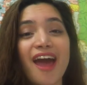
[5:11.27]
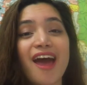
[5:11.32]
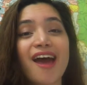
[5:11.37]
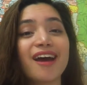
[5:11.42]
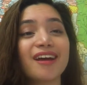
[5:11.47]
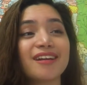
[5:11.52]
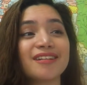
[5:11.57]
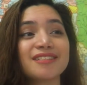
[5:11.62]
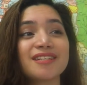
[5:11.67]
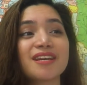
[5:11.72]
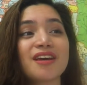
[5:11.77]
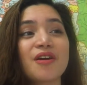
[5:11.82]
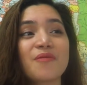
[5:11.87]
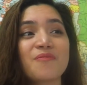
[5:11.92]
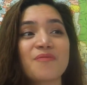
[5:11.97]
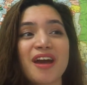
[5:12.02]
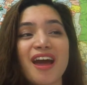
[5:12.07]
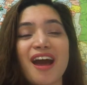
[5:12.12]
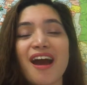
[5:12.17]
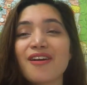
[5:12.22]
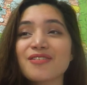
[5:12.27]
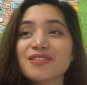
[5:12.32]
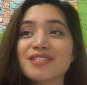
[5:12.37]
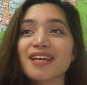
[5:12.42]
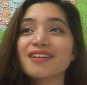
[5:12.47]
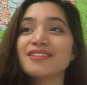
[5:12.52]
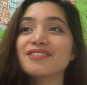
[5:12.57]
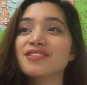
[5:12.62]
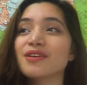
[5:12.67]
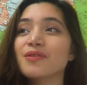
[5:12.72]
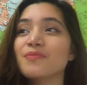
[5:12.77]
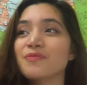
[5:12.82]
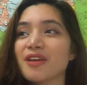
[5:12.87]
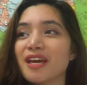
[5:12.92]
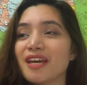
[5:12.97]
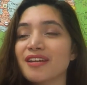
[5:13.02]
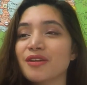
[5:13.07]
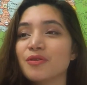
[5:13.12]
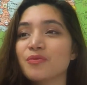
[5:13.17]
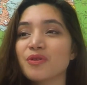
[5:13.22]
and my house ends up
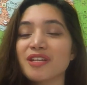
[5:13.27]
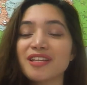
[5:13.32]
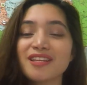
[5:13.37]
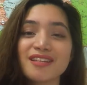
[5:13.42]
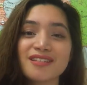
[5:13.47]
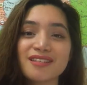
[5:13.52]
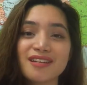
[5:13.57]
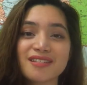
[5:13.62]
getting really